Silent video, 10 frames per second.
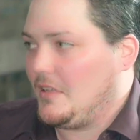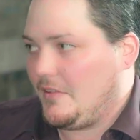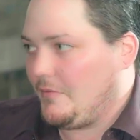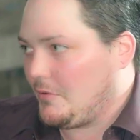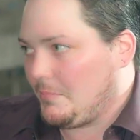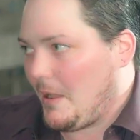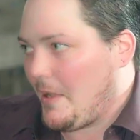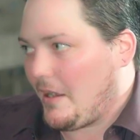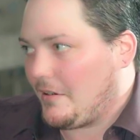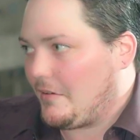even with my
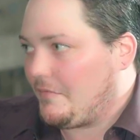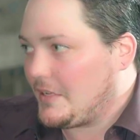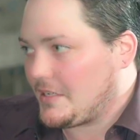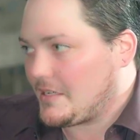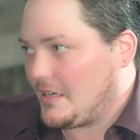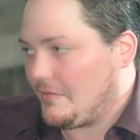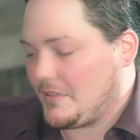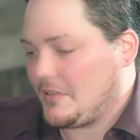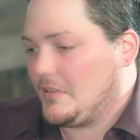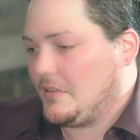background in physics and
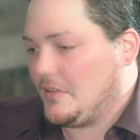everything.